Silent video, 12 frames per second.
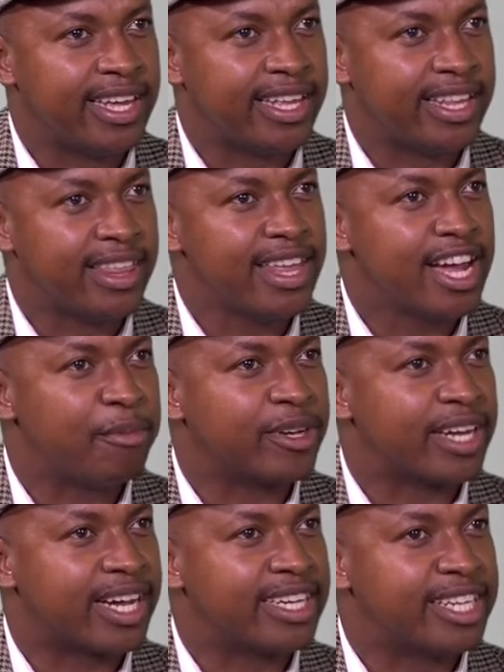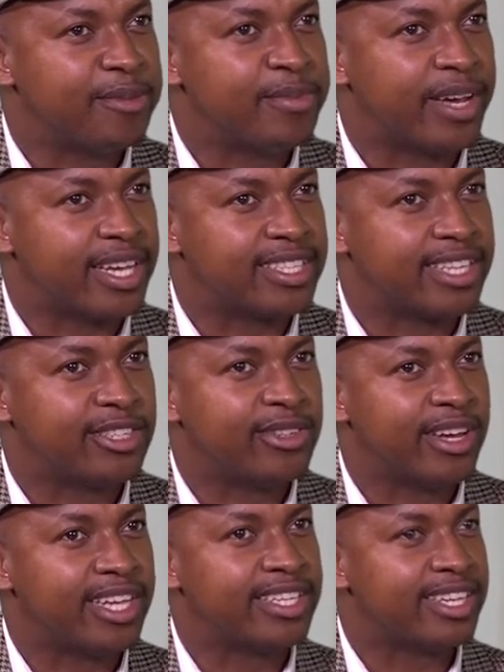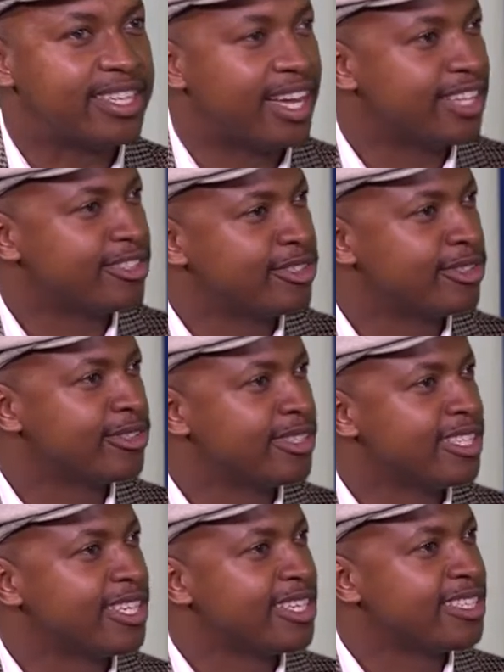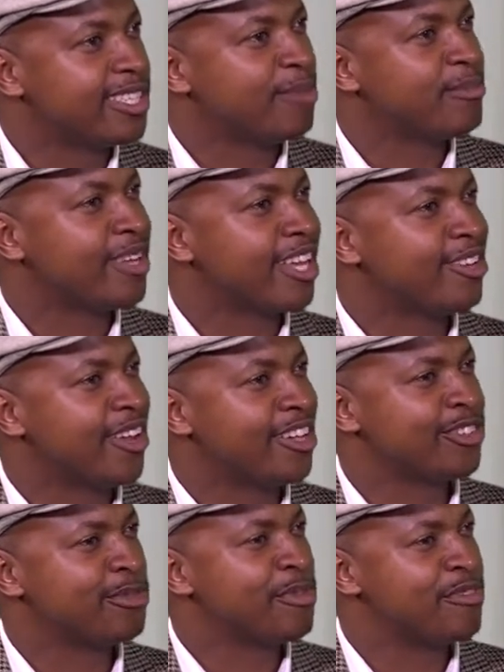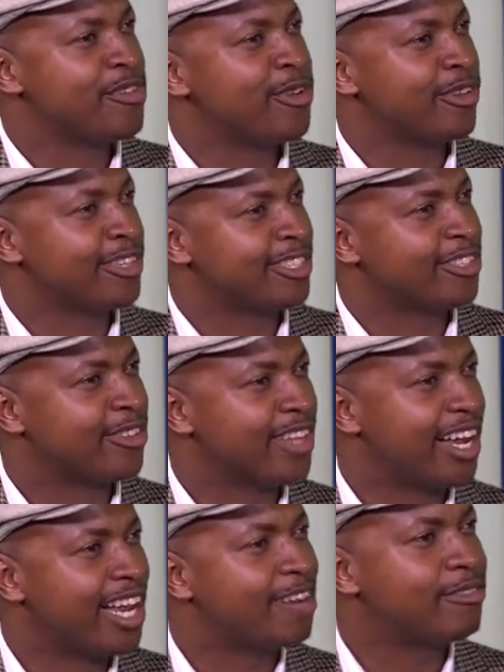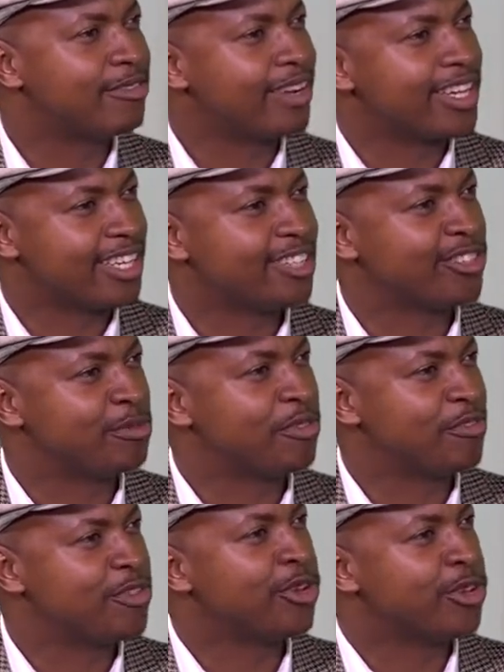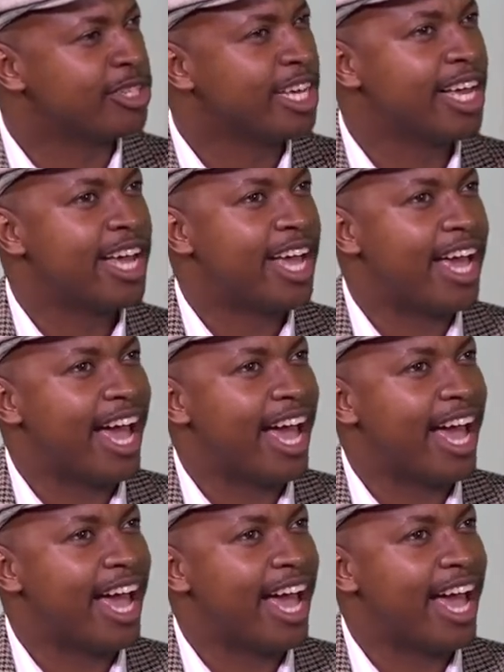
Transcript: the thing about academia is that you, it, it has to, something in you has to be fueled. You know, the mm. love for it has to be fueled. Mm.